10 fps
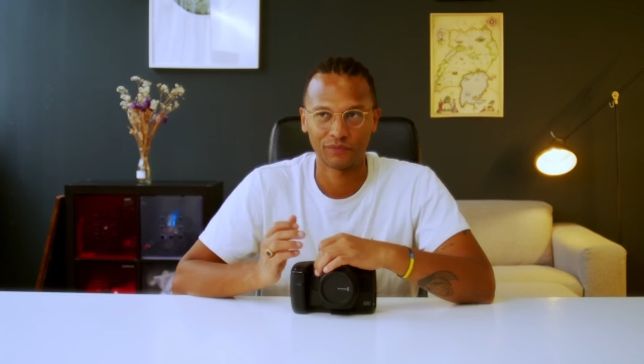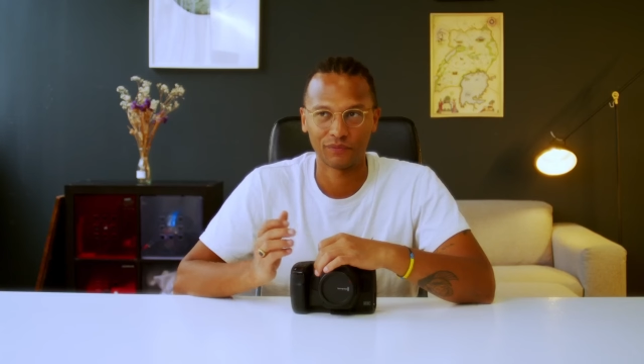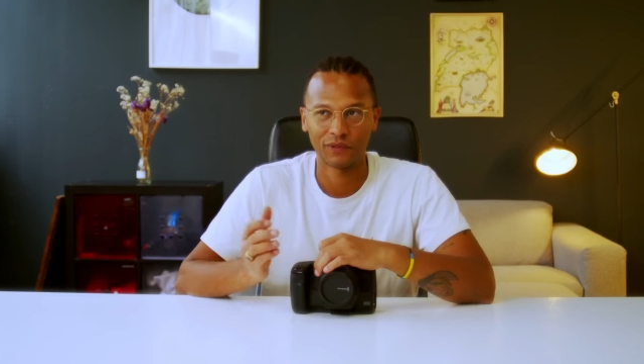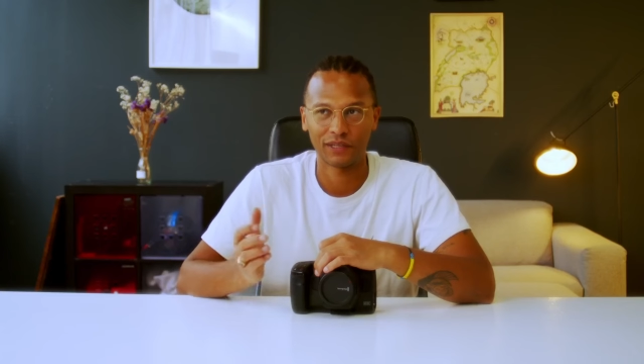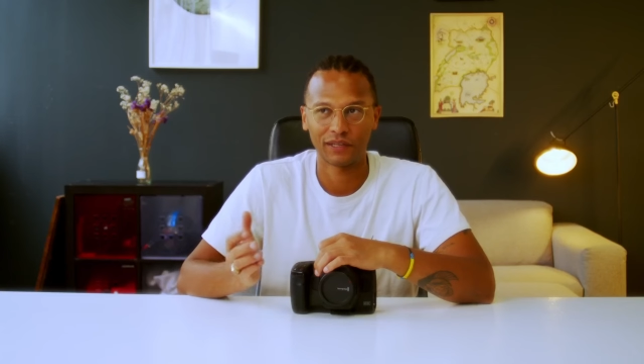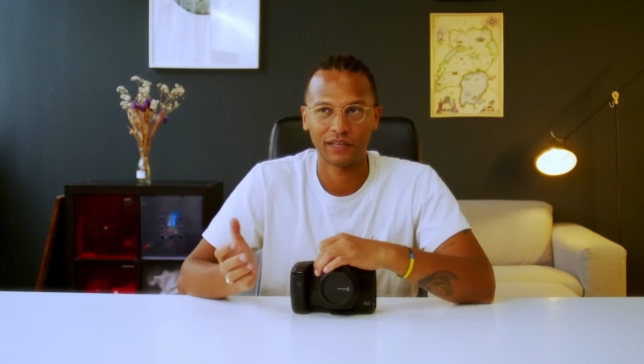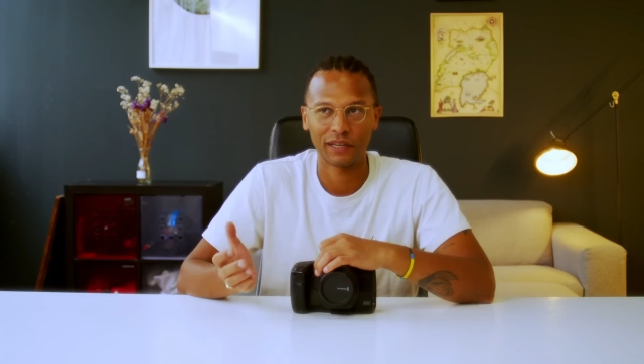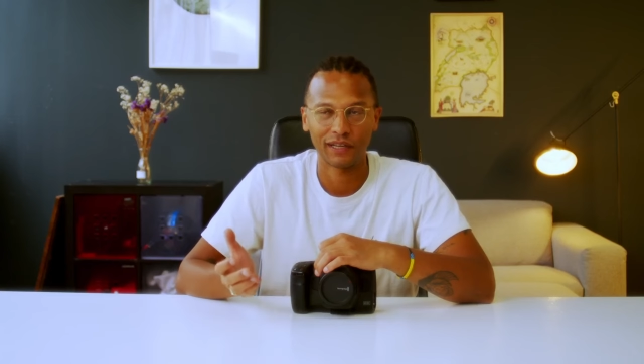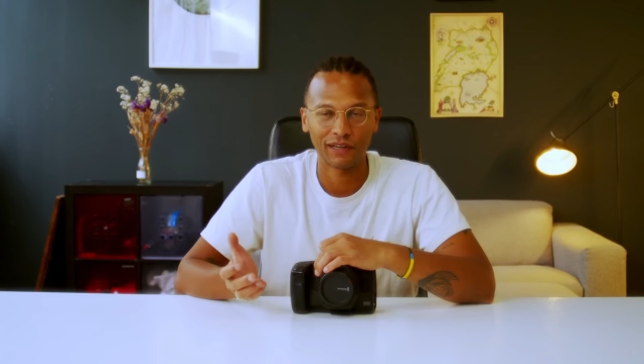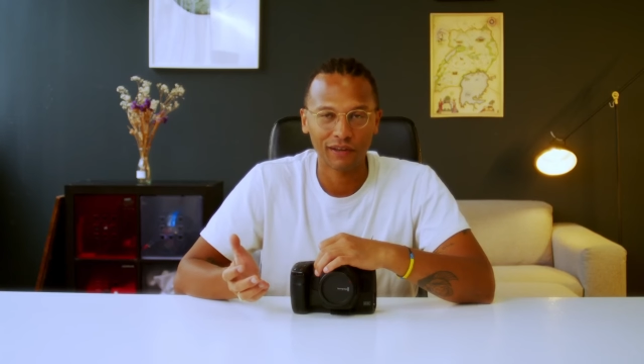Well, yeah,
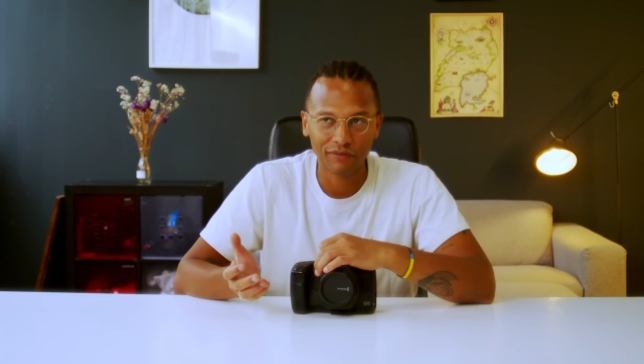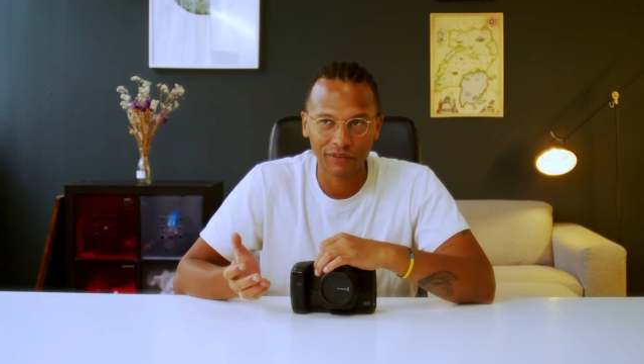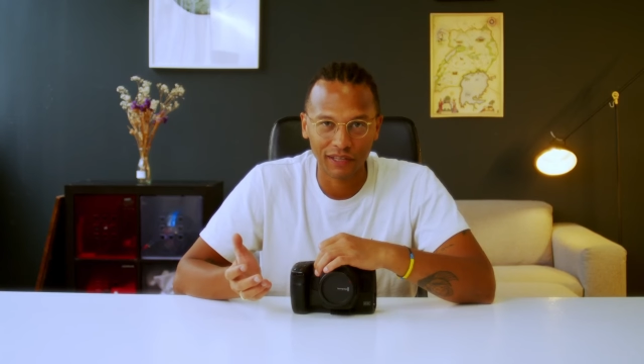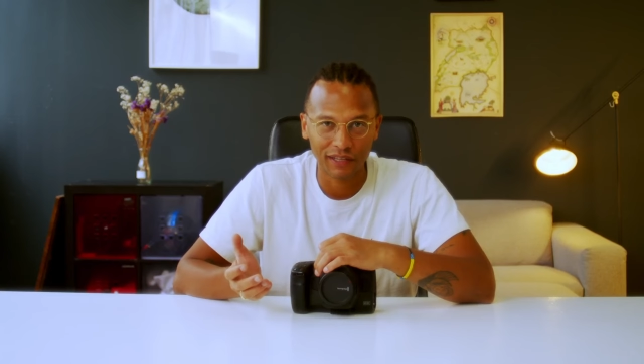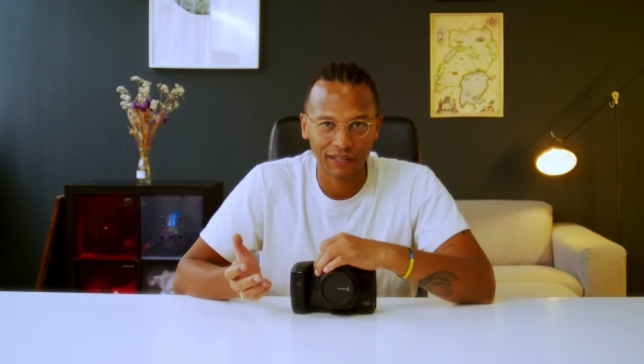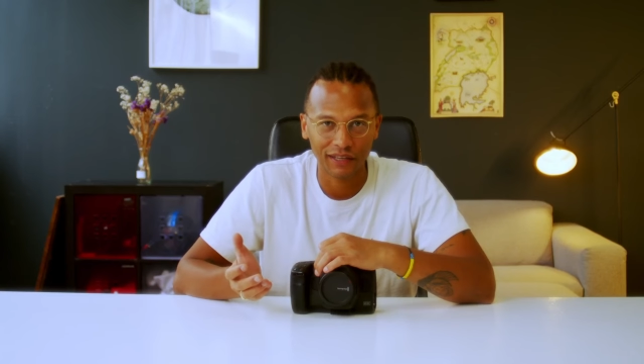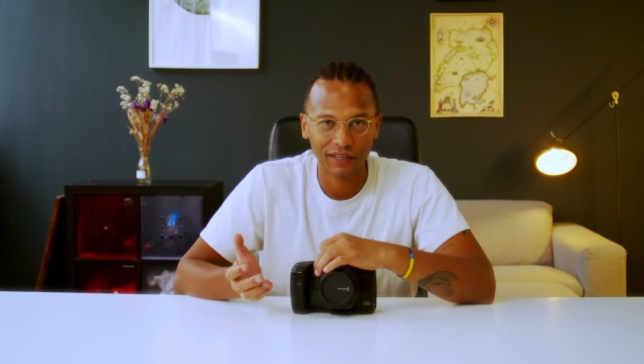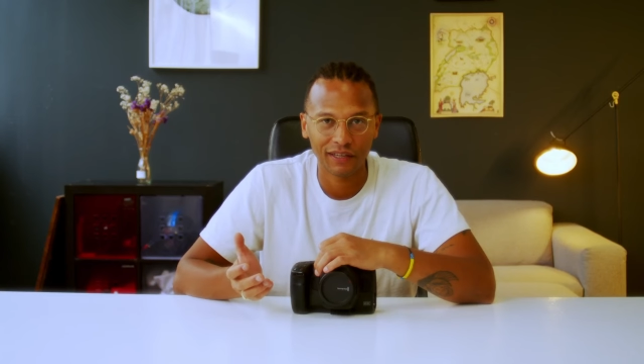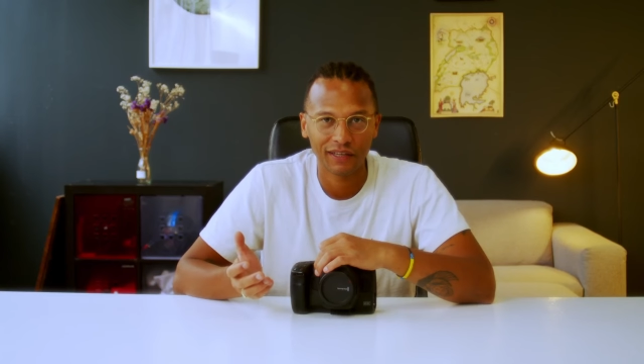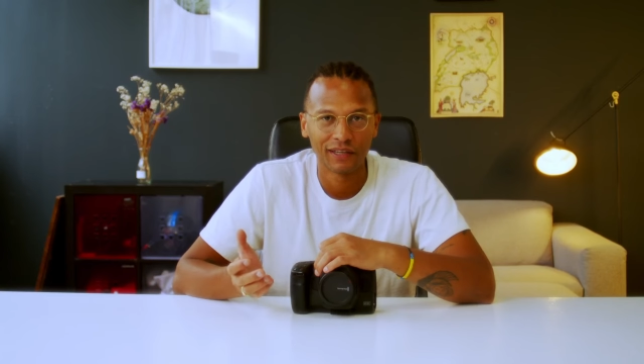I love
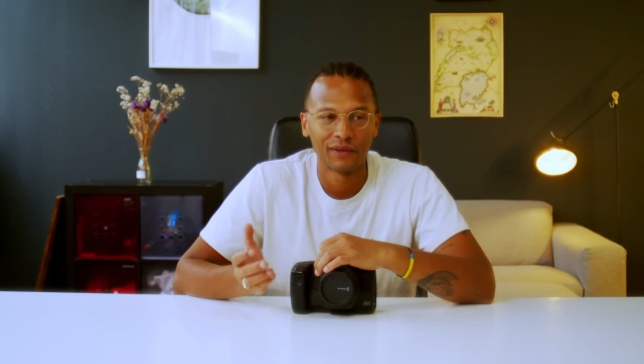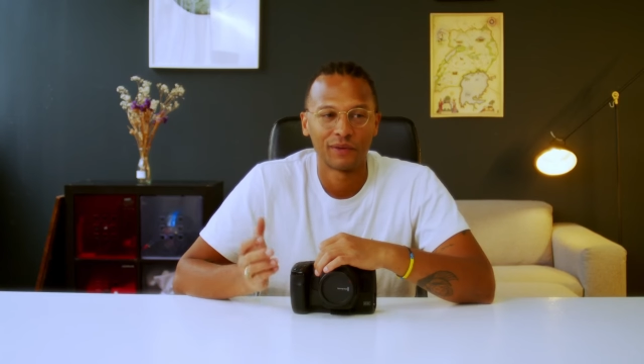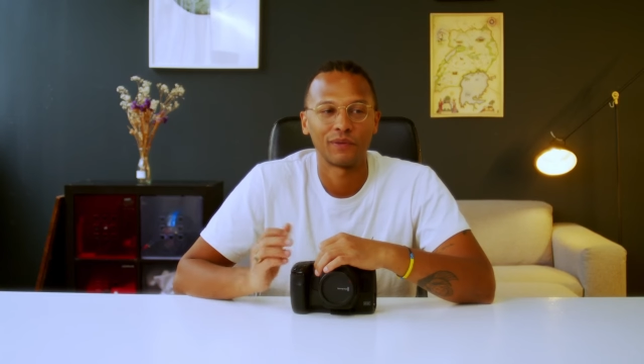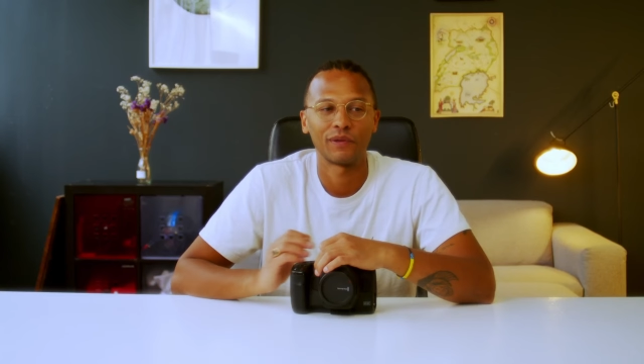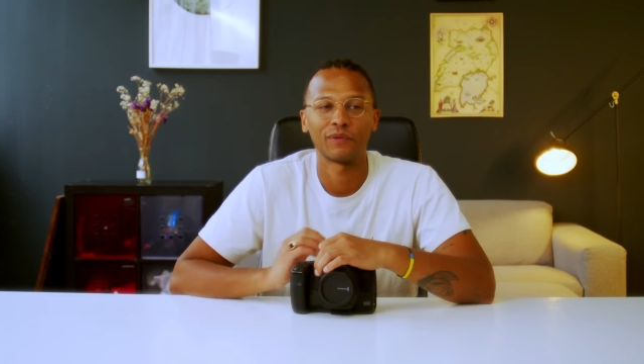gear. We